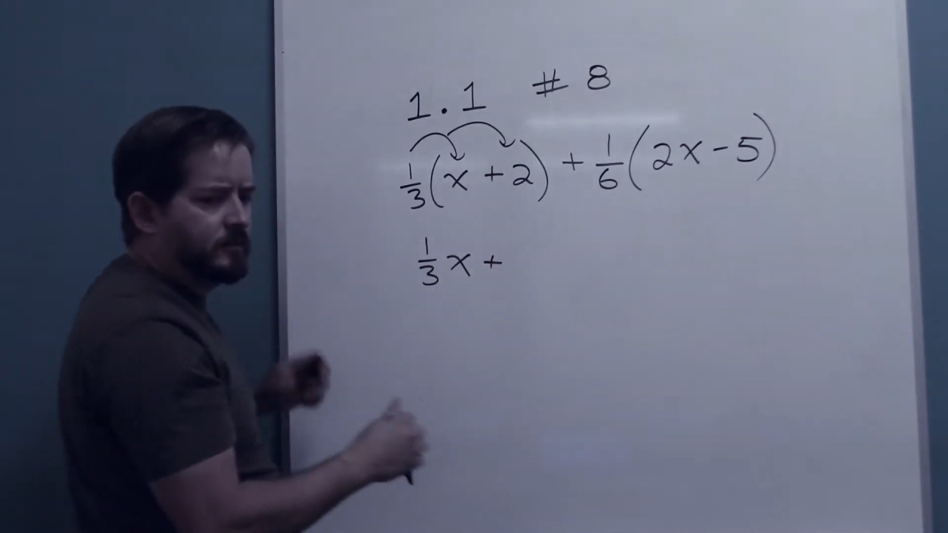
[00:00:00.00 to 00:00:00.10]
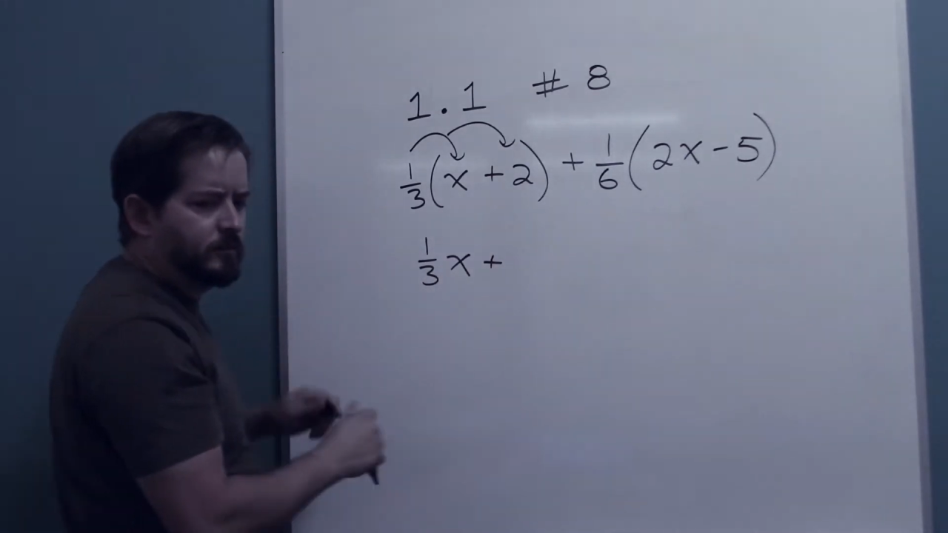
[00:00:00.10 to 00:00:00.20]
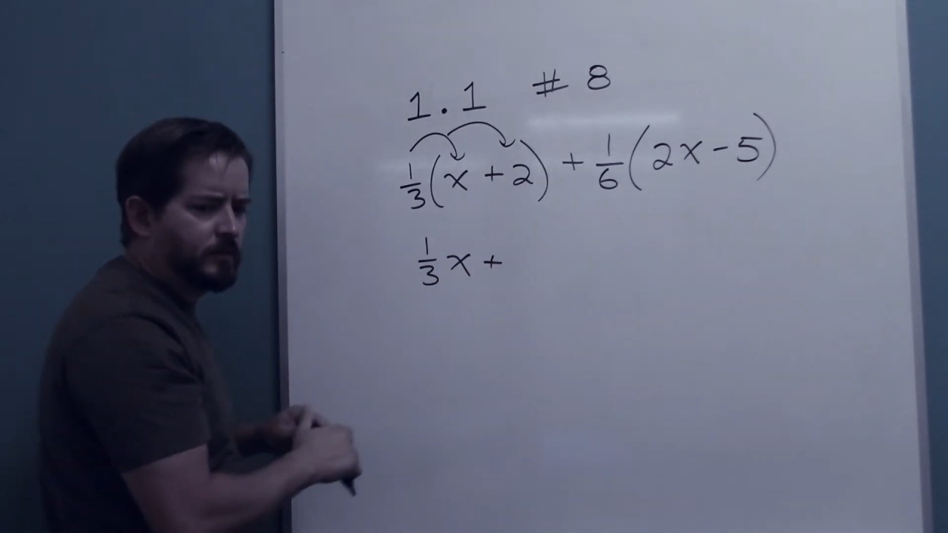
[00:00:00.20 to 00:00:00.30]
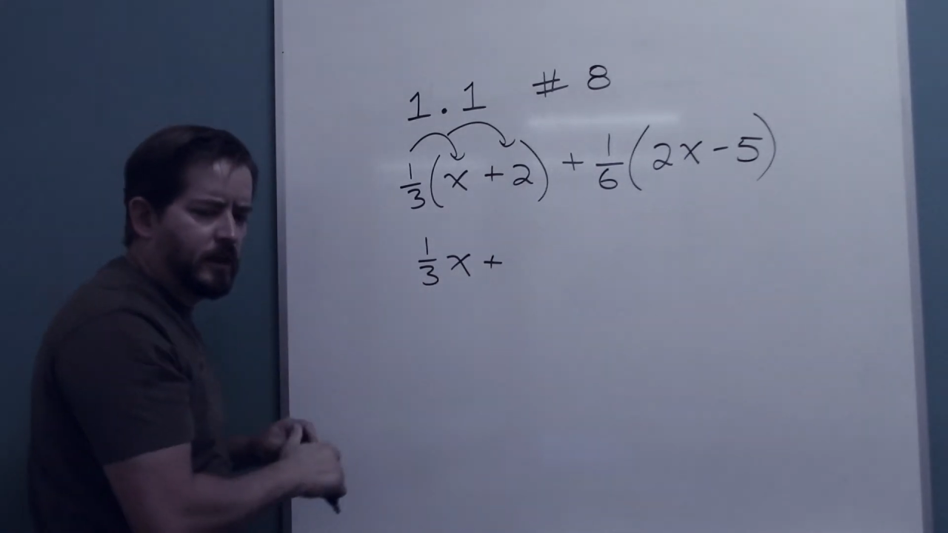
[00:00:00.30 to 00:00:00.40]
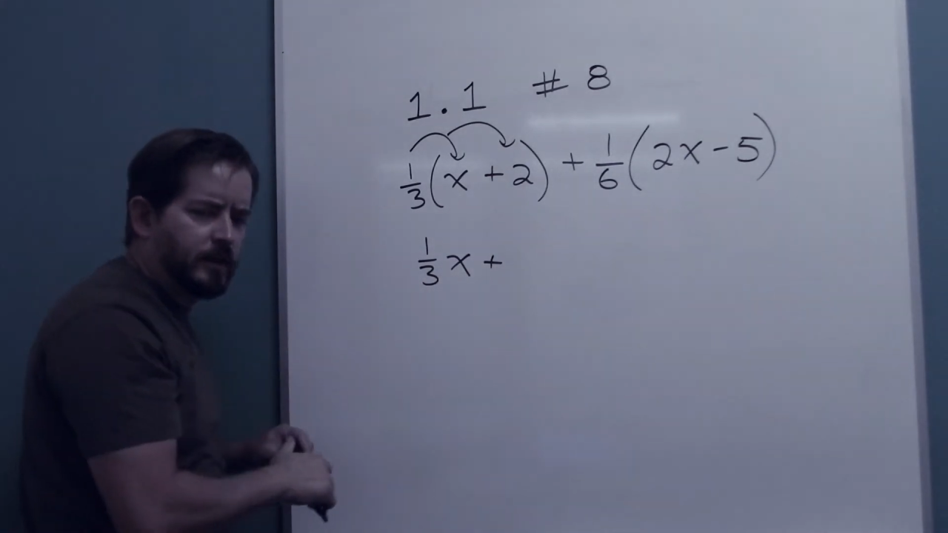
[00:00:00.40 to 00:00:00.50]

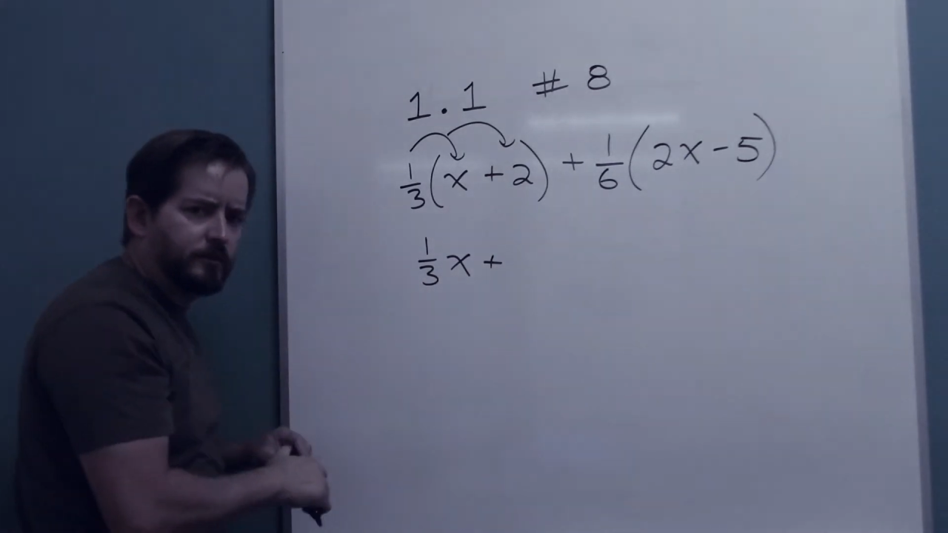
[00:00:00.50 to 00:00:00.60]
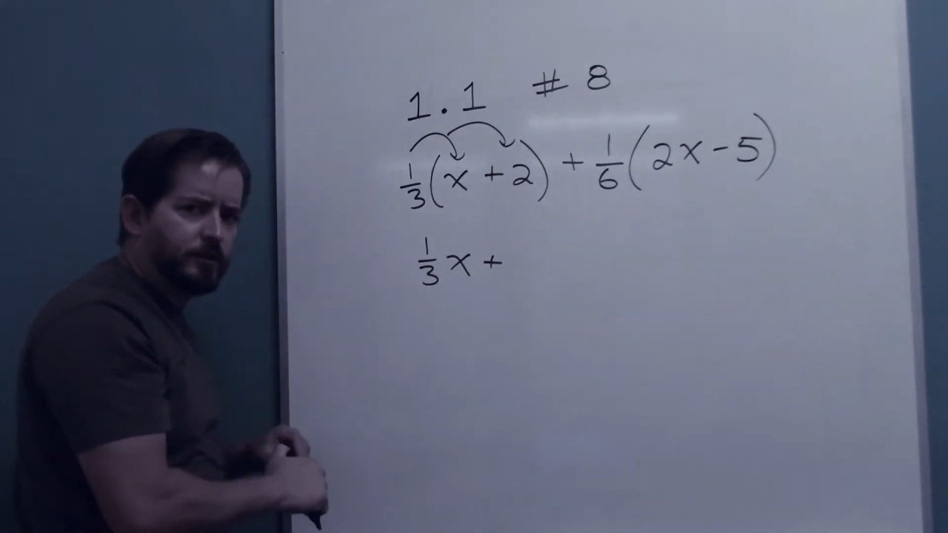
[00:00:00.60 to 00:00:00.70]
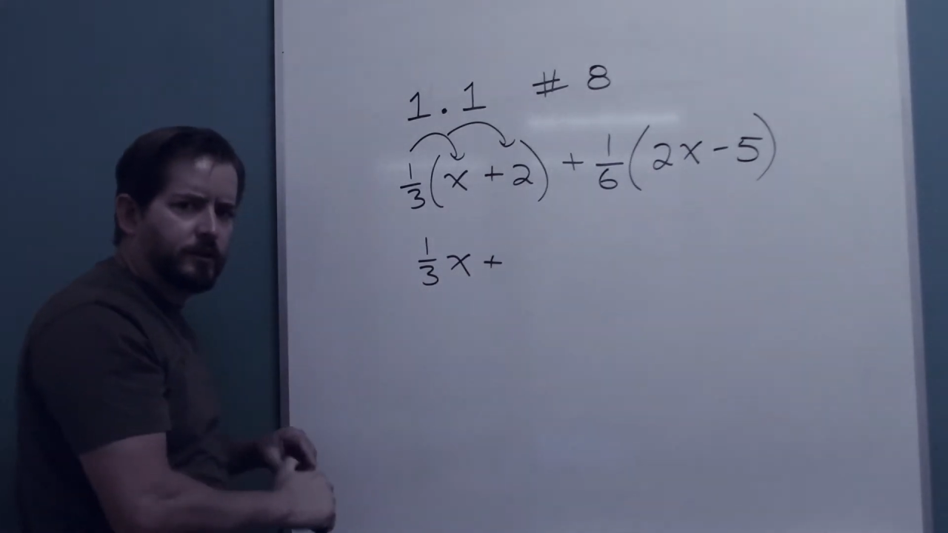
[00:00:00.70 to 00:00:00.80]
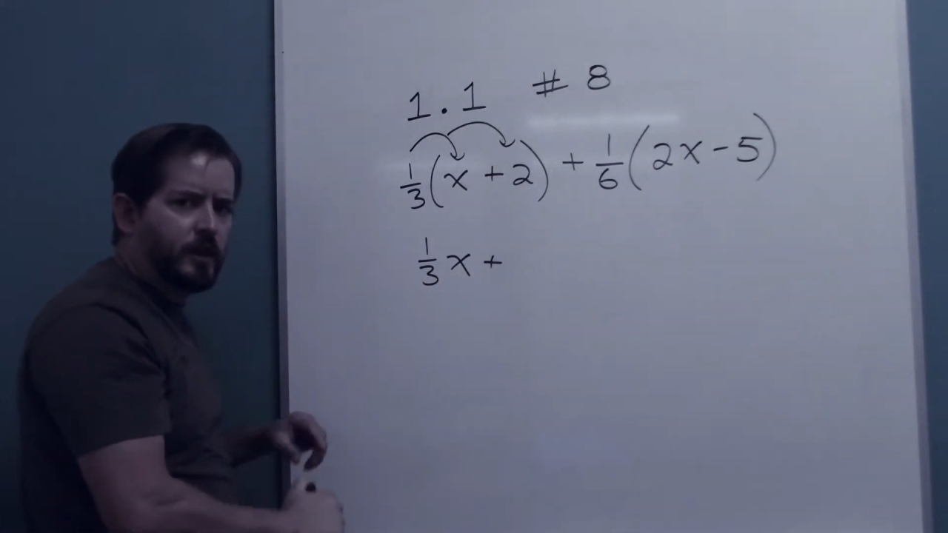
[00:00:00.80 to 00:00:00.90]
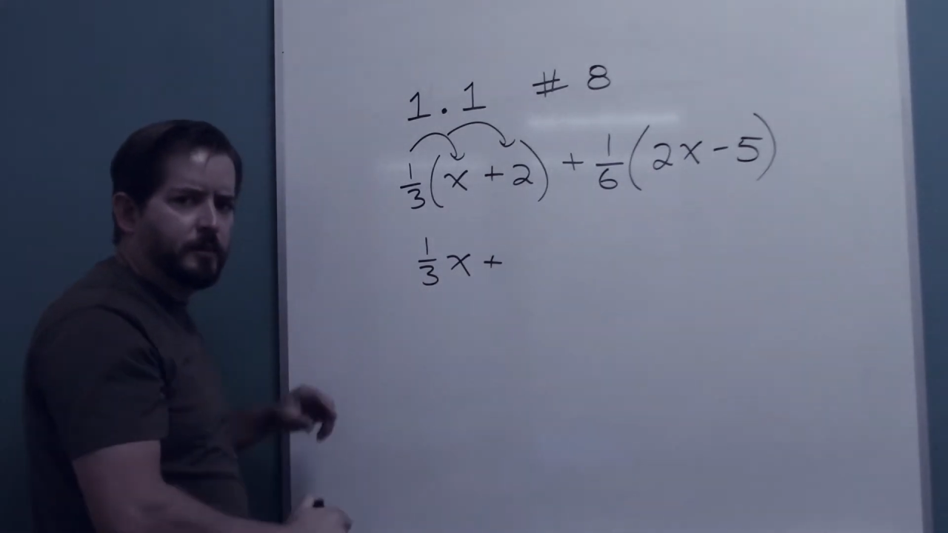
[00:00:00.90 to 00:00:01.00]
A lot of
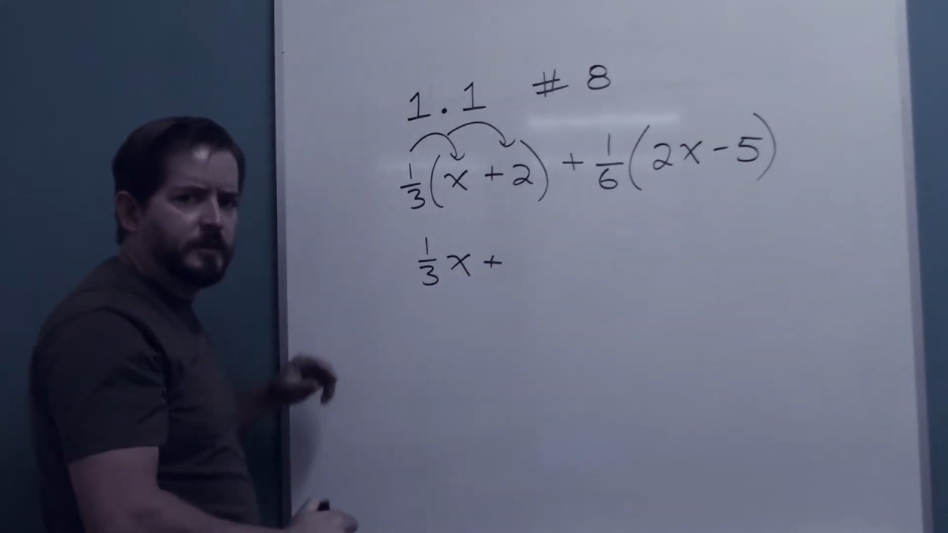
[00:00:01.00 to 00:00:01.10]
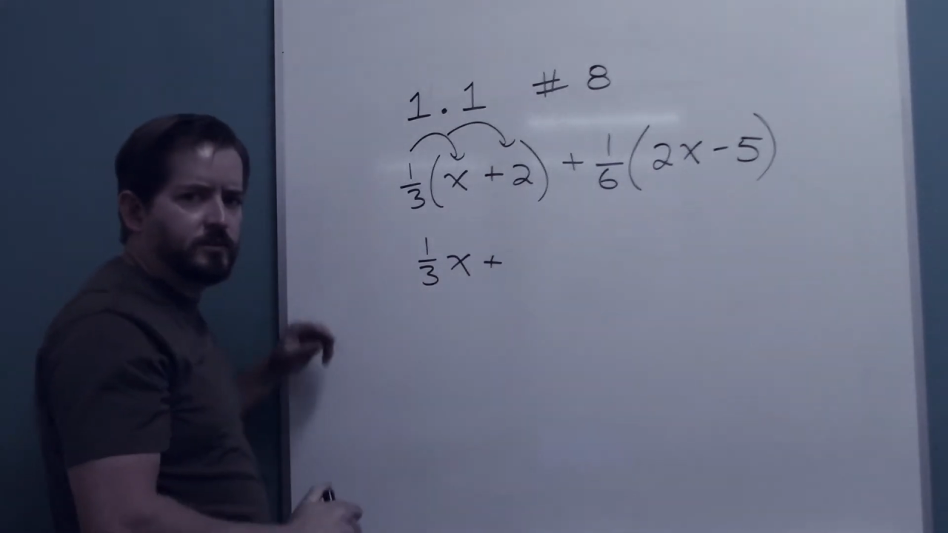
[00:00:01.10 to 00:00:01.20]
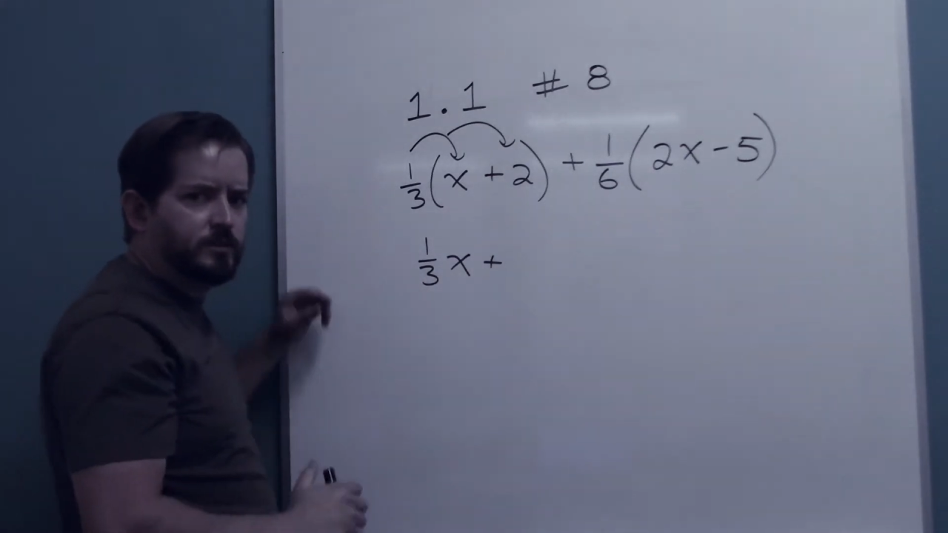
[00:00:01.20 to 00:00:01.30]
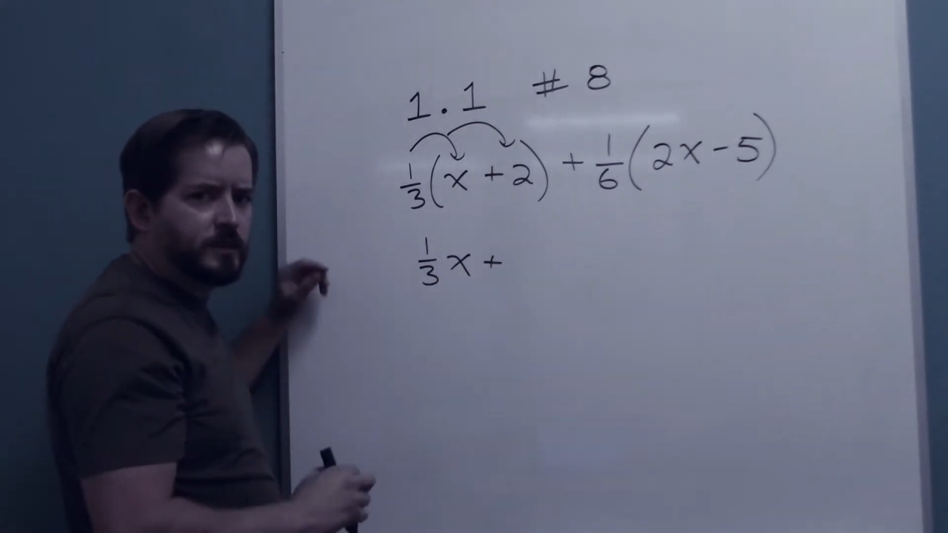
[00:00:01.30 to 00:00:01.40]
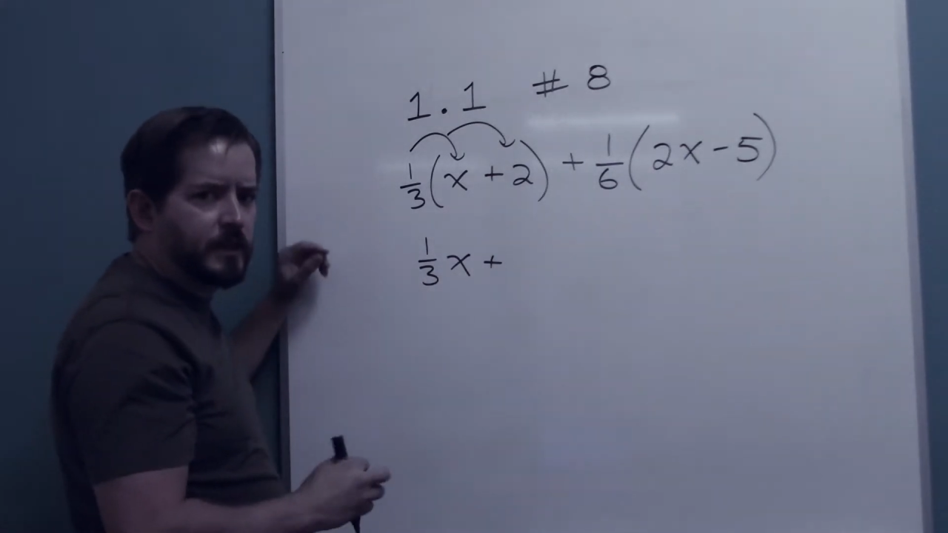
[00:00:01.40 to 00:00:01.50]
your
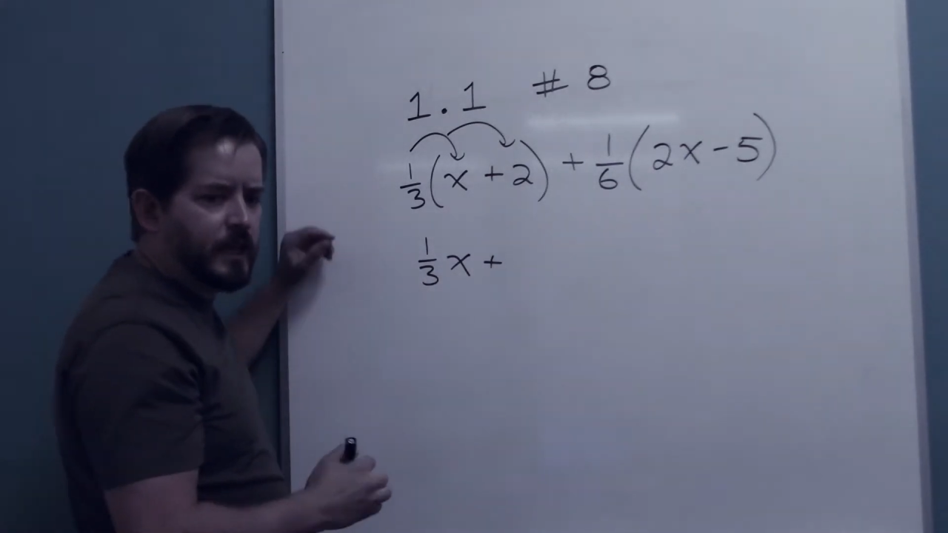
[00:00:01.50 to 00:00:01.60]
comments were,